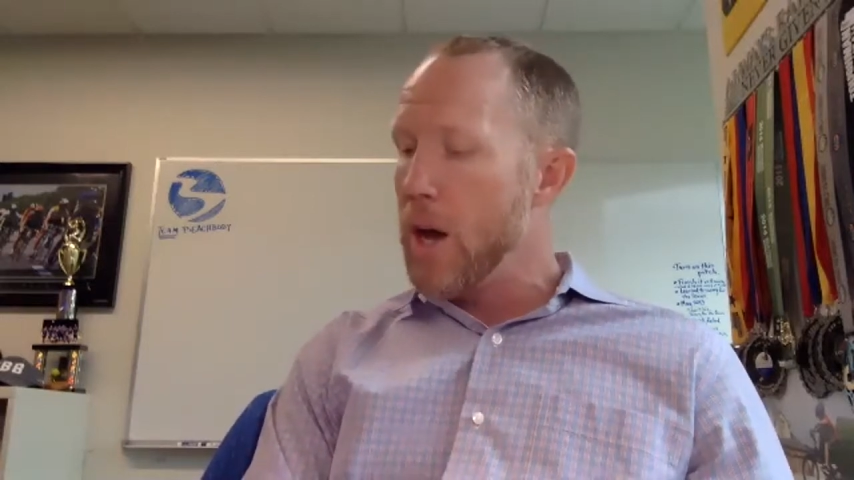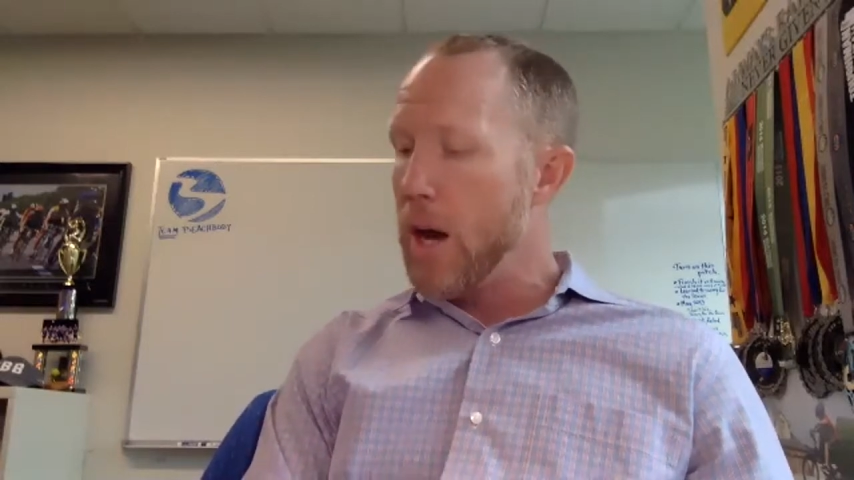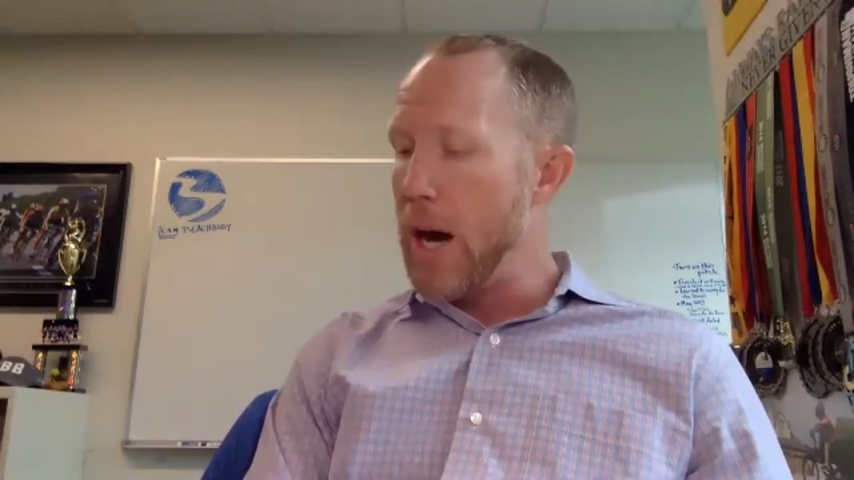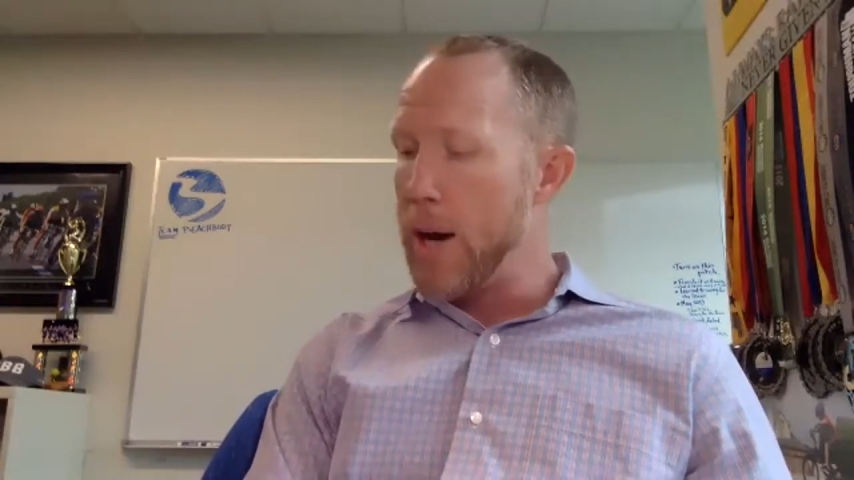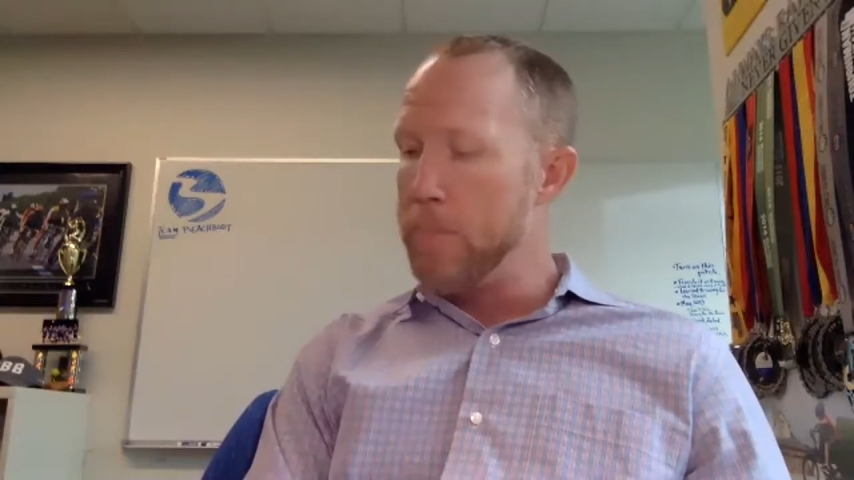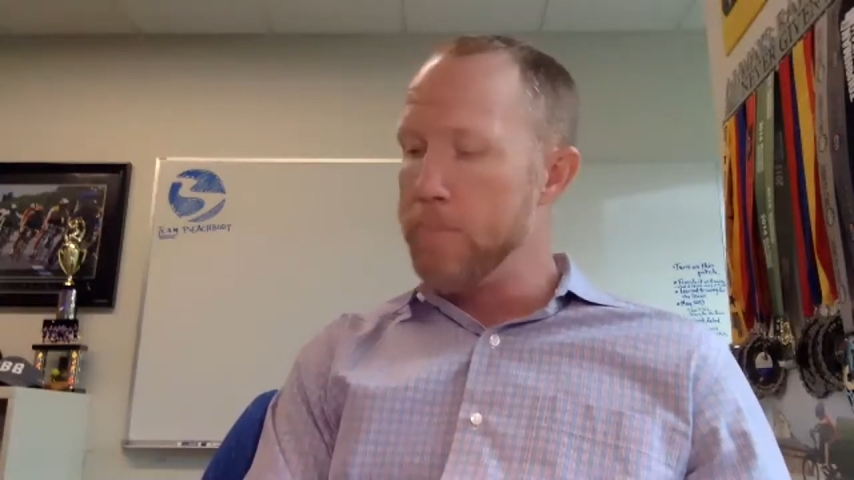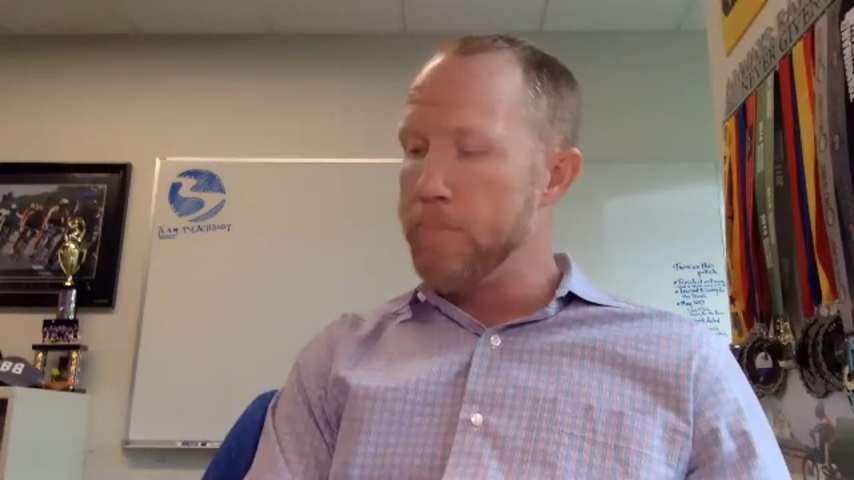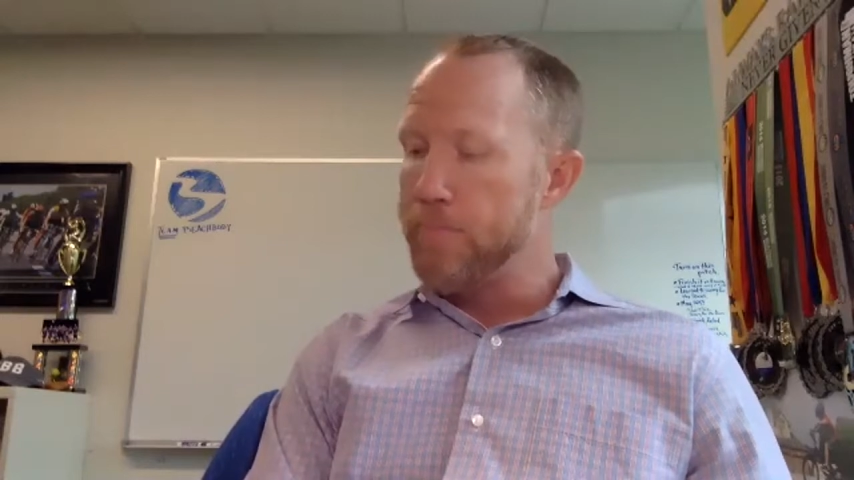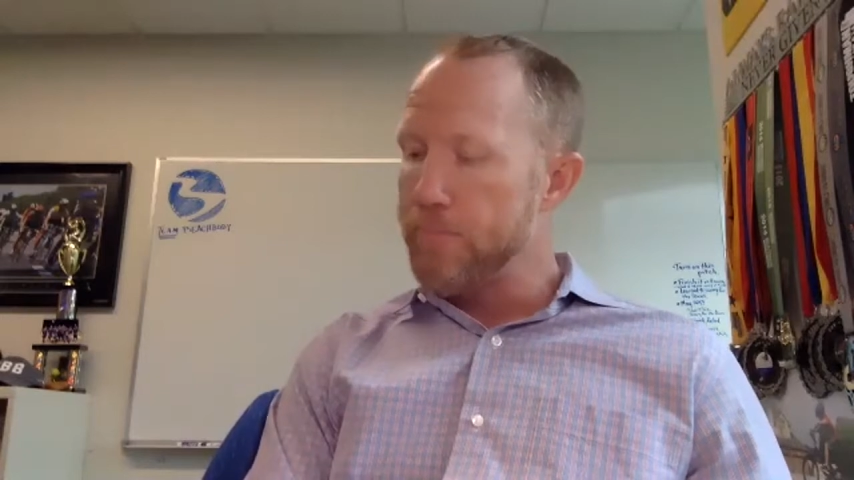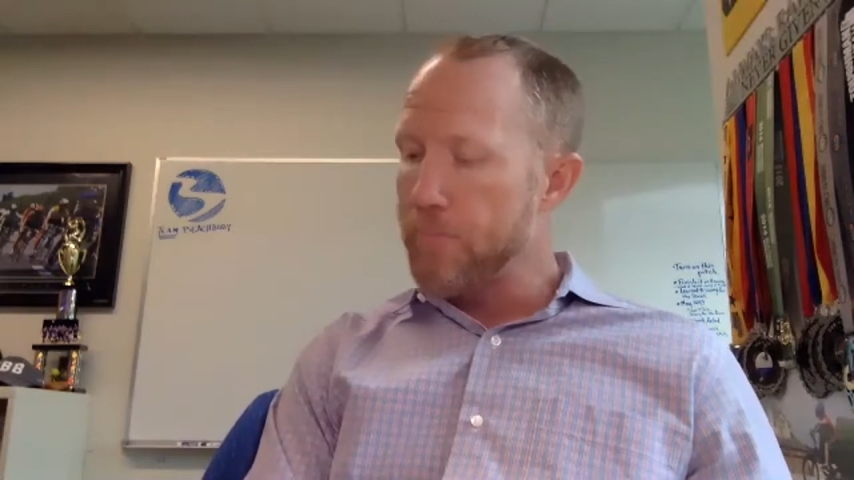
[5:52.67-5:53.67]
Um,
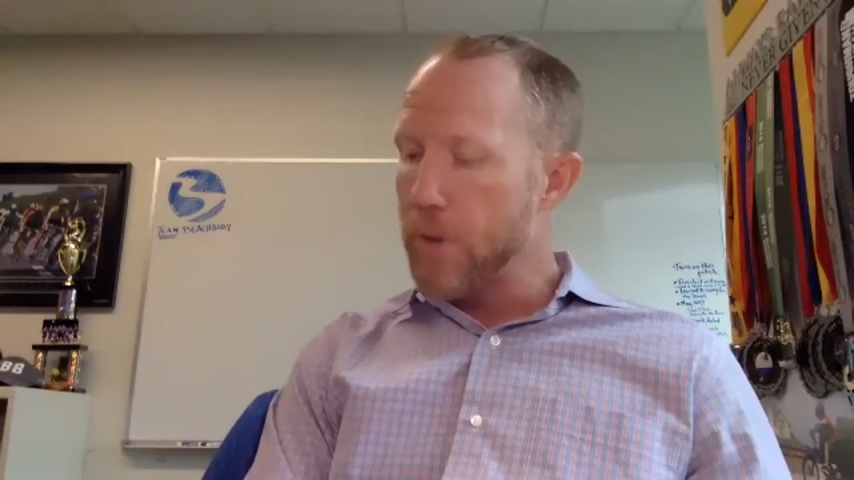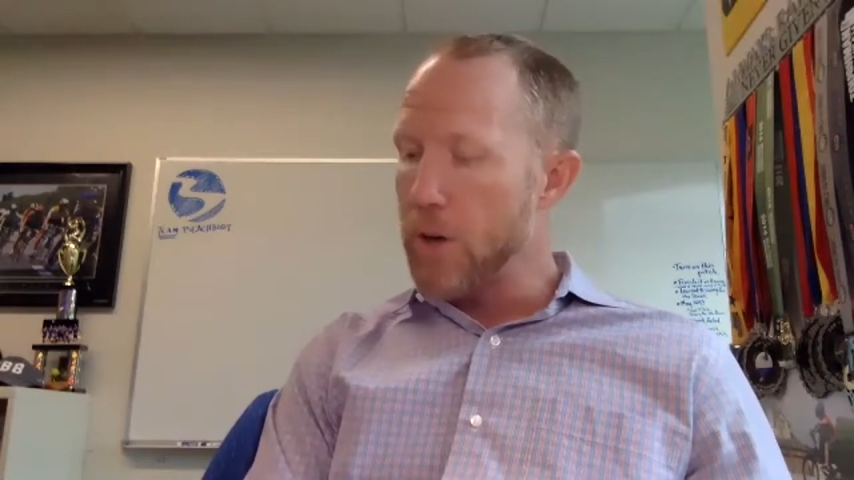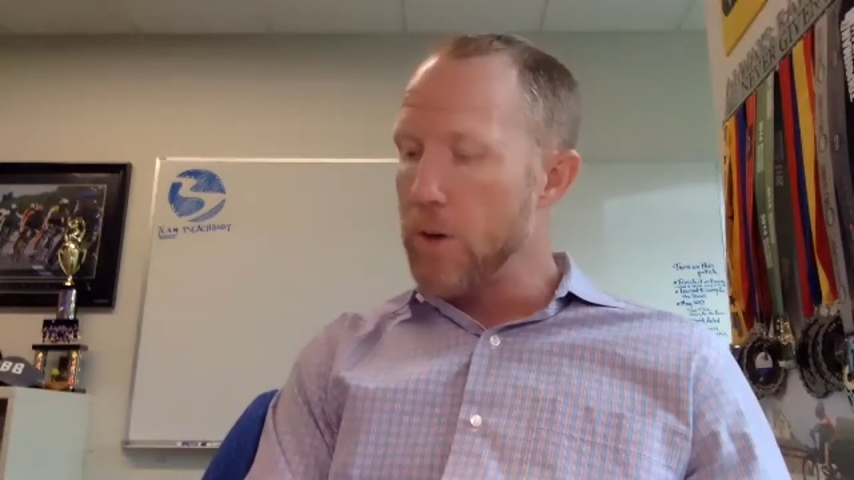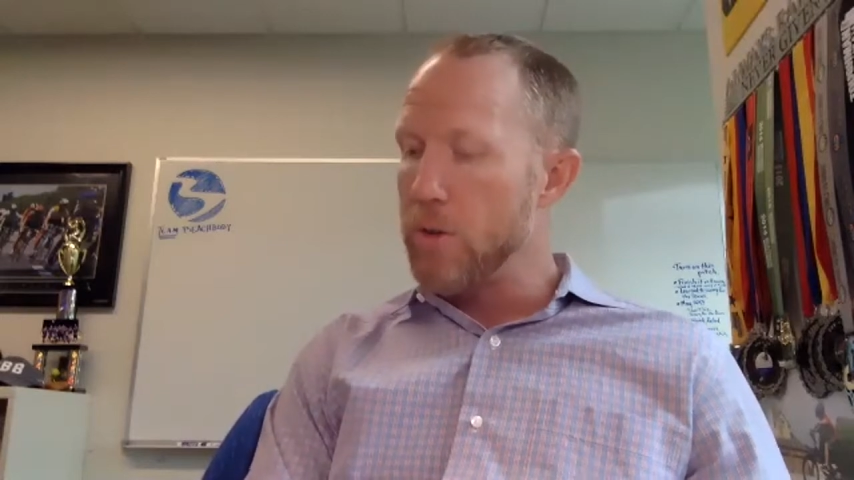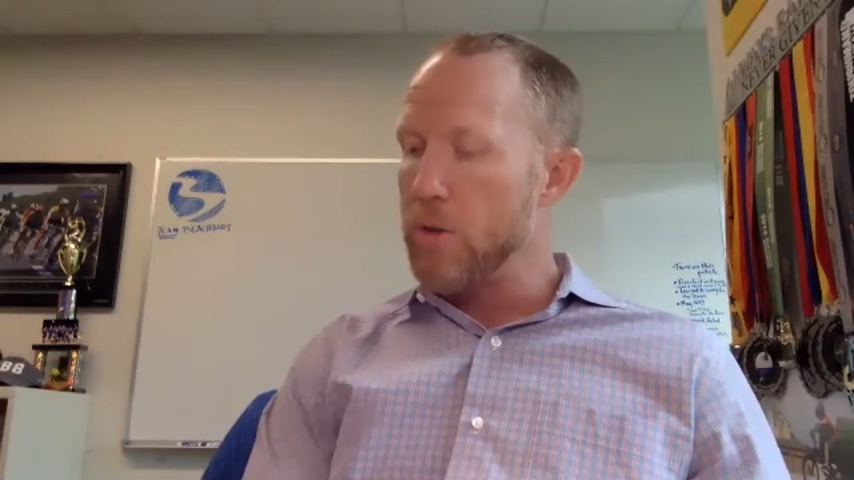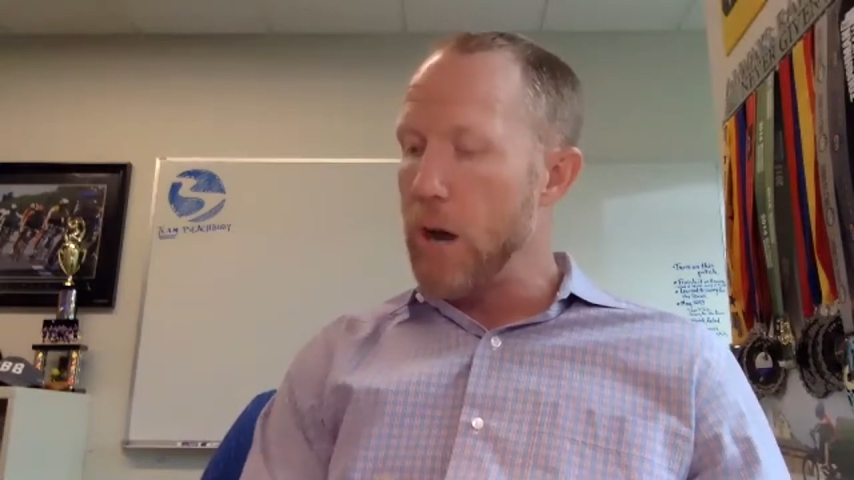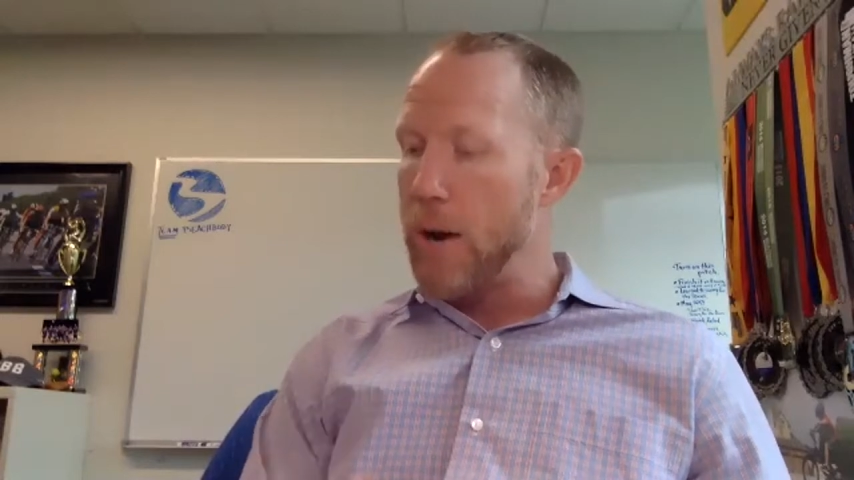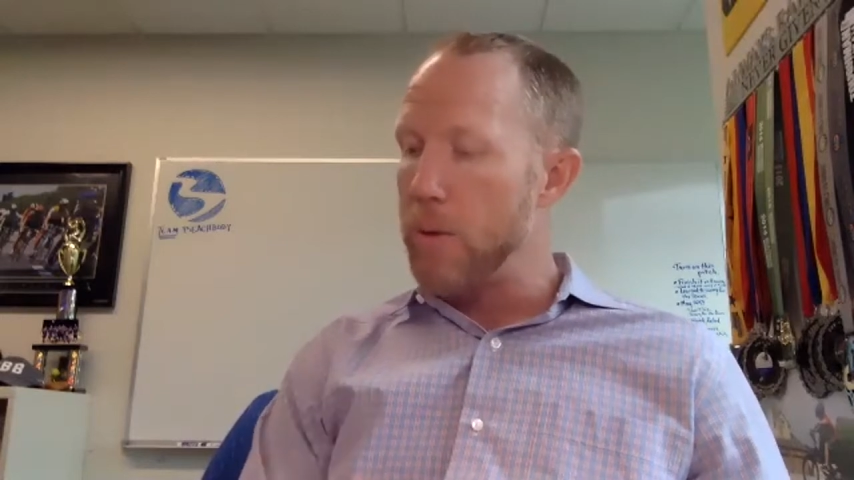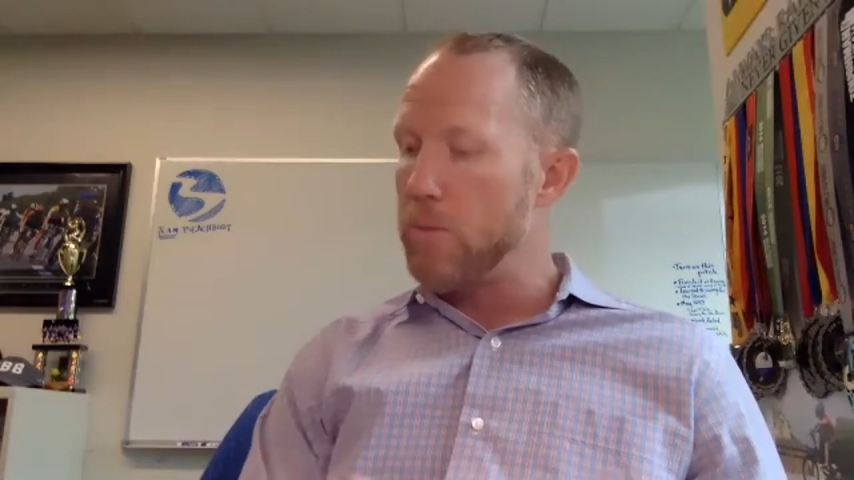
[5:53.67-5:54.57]
I